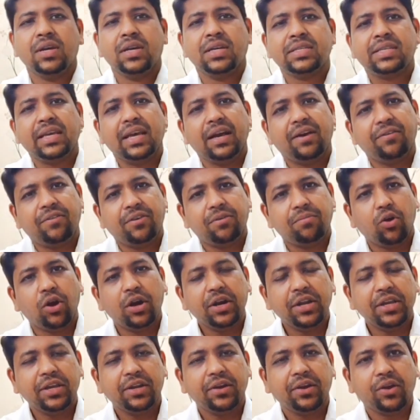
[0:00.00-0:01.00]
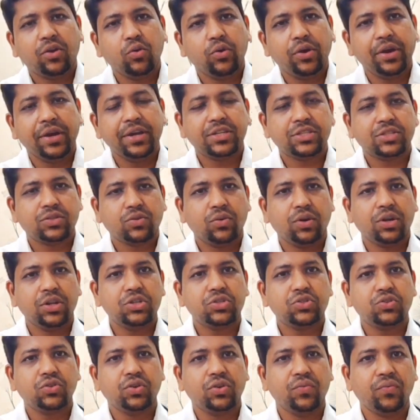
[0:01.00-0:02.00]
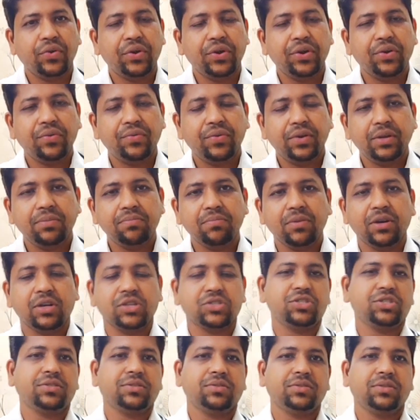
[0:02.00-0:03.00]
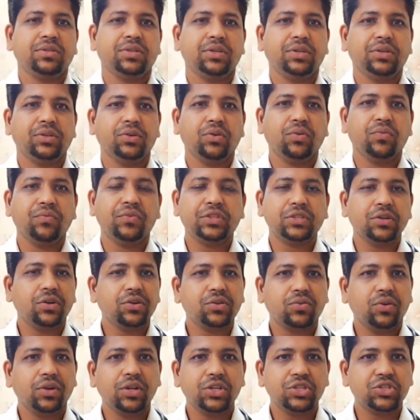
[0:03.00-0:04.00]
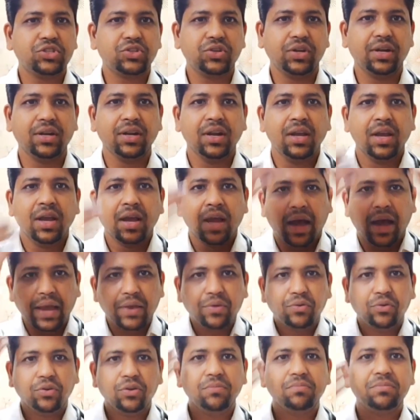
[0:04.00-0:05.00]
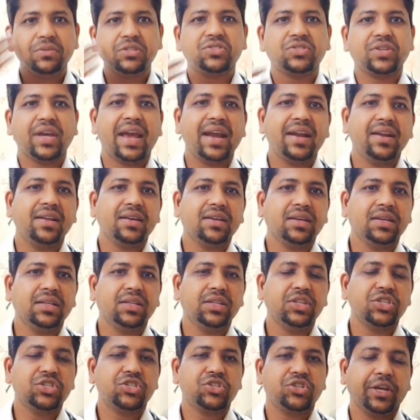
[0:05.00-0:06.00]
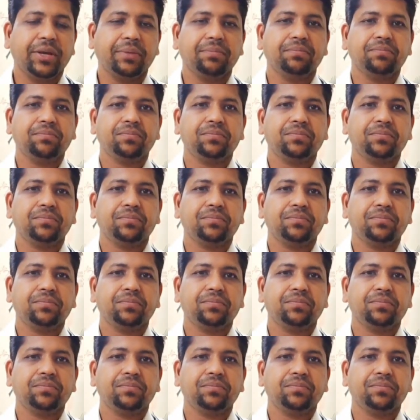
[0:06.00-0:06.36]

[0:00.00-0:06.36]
See, our body requires cholesterol very, very much. Without cholesterol, I wouldn't be standing in this shape.